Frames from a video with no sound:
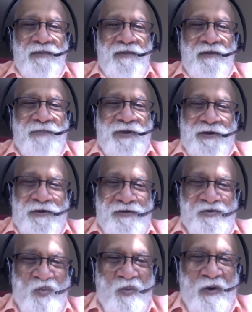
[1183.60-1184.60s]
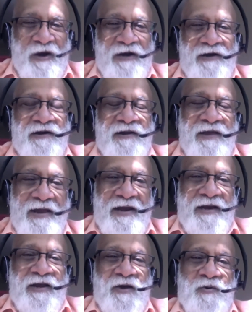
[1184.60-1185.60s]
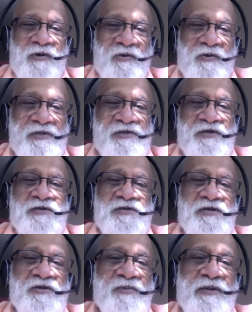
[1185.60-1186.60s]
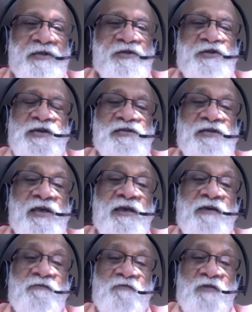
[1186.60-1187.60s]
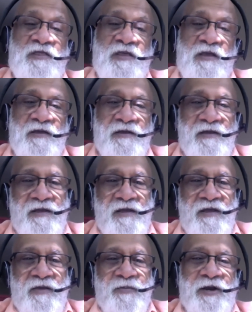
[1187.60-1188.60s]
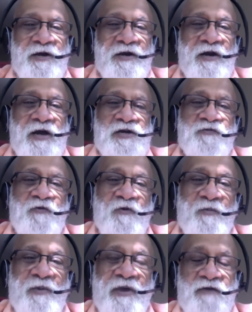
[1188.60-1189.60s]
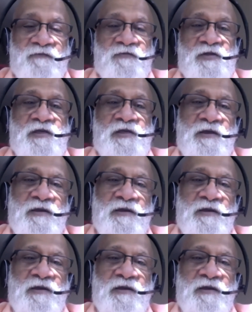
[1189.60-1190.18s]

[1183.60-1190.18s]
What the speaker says: Because one encounter with Jesus will change everything, will transform everything.